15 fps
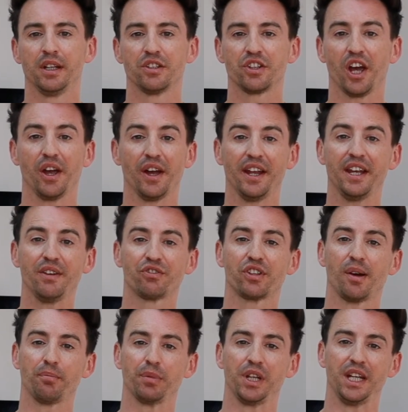So, and if
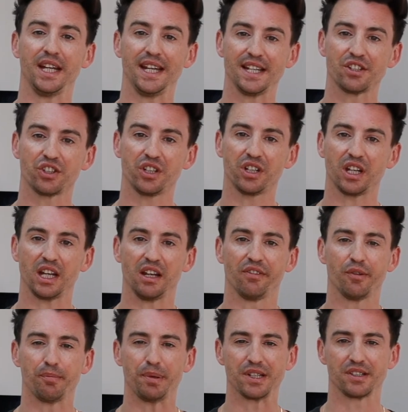
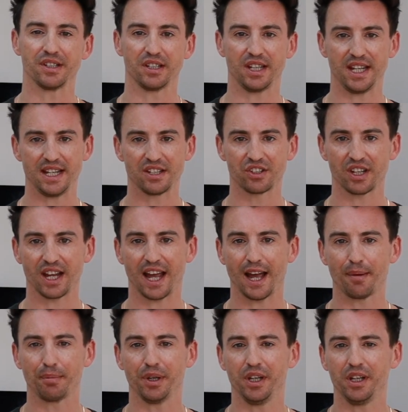if a business isn't
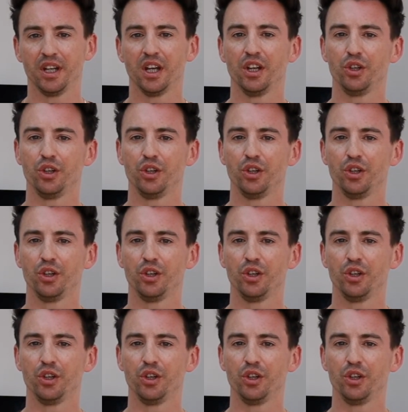happy,